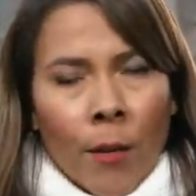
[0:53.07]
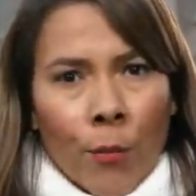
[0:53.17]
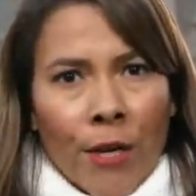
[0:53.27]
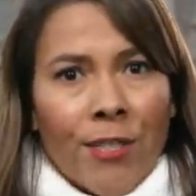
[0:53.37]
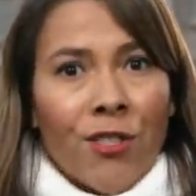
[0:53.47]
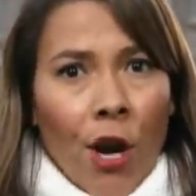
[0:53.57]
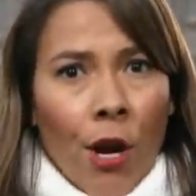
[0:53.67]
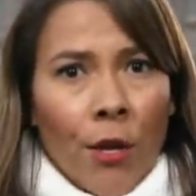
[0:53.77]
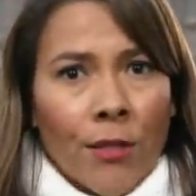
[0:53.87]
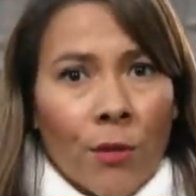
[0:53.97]
Prince
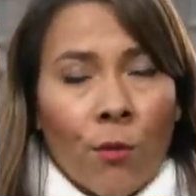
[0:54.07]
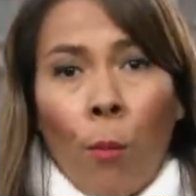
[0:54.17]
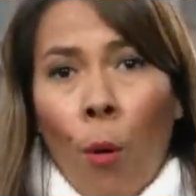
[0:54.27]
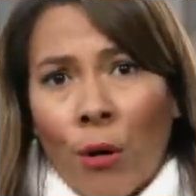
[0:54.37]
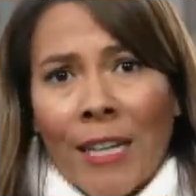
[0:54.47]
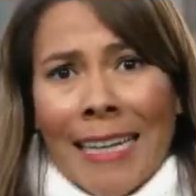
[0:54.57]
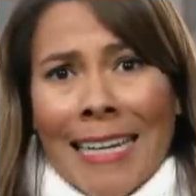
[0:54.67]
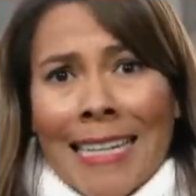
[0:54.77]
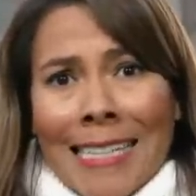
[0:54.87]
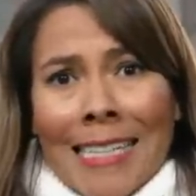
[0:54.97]
Charles is
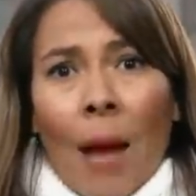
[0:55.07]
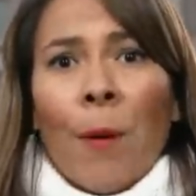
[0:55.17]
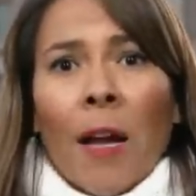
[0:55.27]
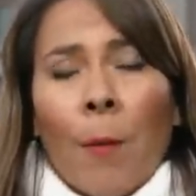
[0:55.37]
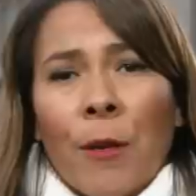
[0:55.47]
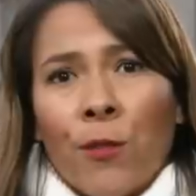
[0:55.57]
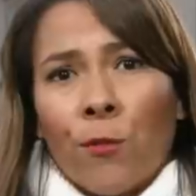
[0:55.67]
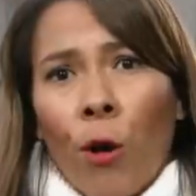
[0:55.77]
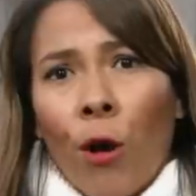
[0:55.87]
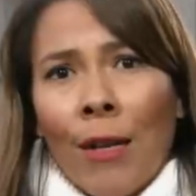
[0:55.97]
reportedly stepping up his
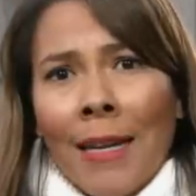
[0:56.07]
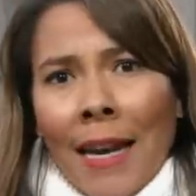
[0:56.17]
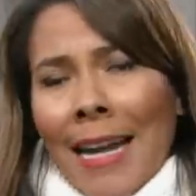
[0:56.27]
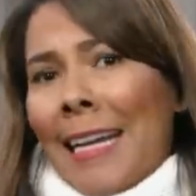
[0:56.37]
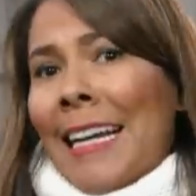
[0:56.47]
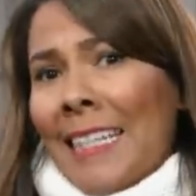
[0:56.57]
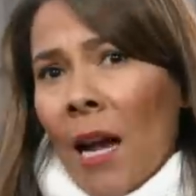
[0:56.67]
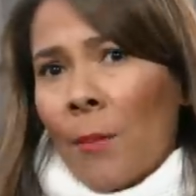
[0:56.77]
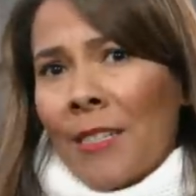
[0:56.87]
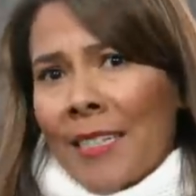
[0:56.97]
role in an
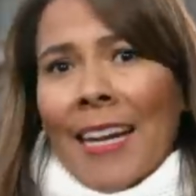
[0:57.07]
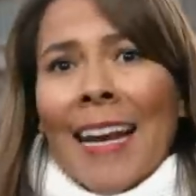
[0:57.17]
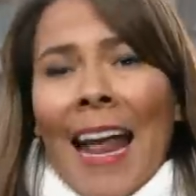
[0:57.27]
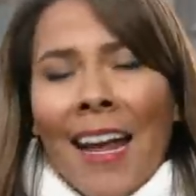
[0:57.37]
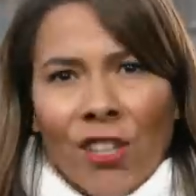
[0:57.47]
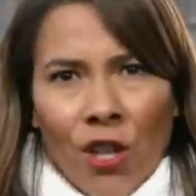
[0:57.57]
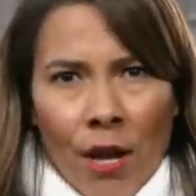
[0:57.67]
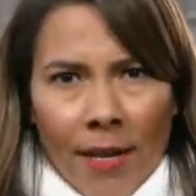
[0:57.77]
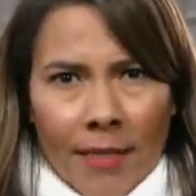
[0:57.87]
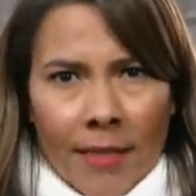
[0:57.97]
attempt to get a handle
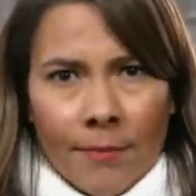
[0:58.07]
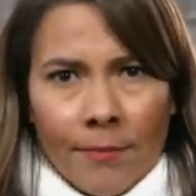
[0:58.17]
on it.